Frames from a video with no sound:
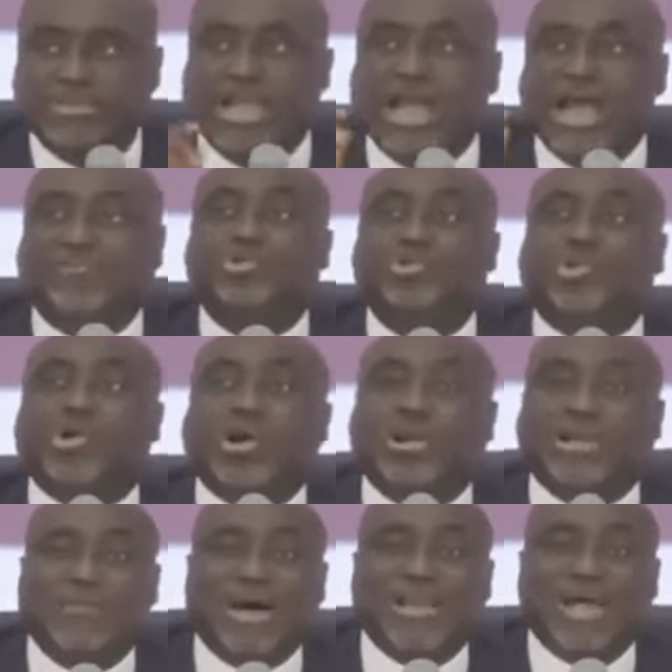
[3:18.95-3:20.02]
They have to call
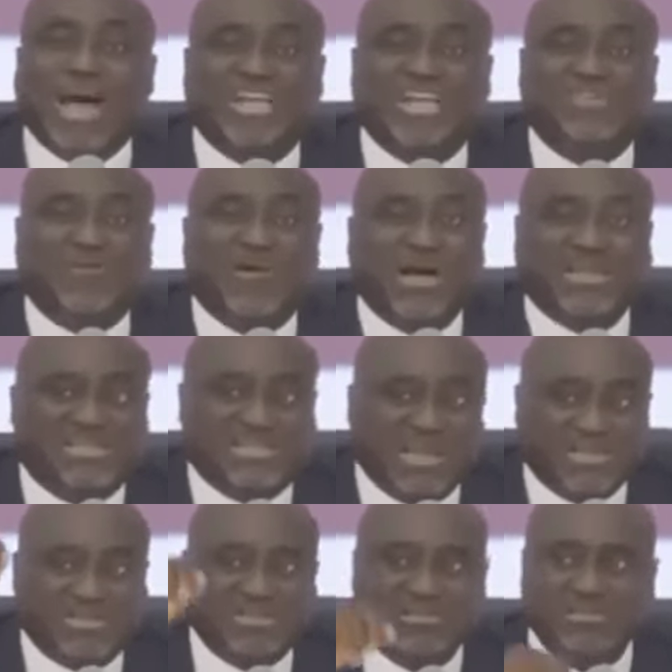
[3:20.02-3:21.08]
them and ask for
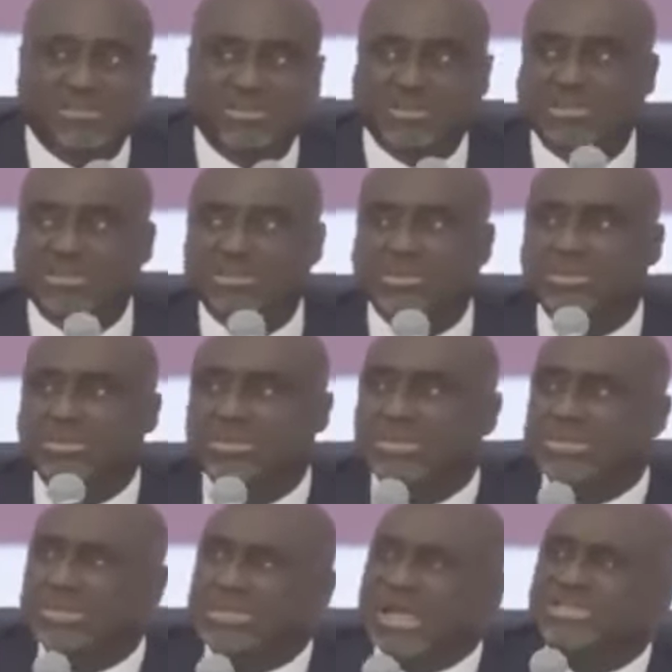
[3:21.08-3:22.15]
assistance.
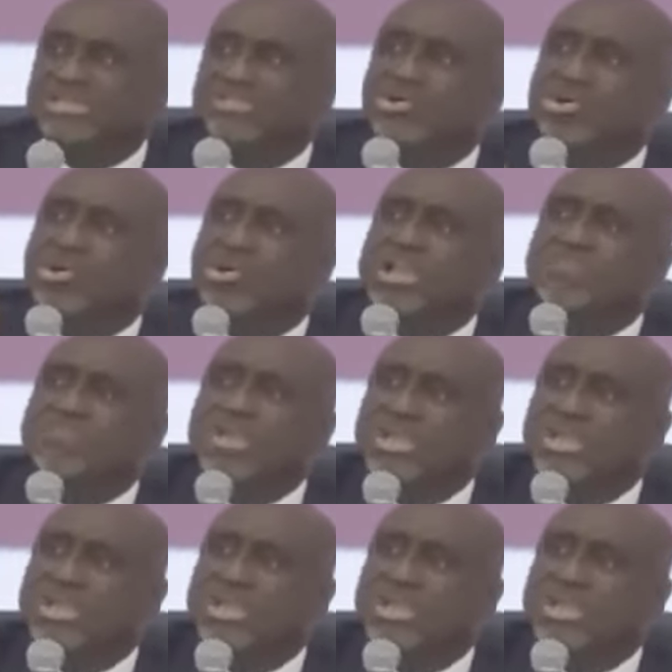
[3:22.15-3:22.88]
That is the only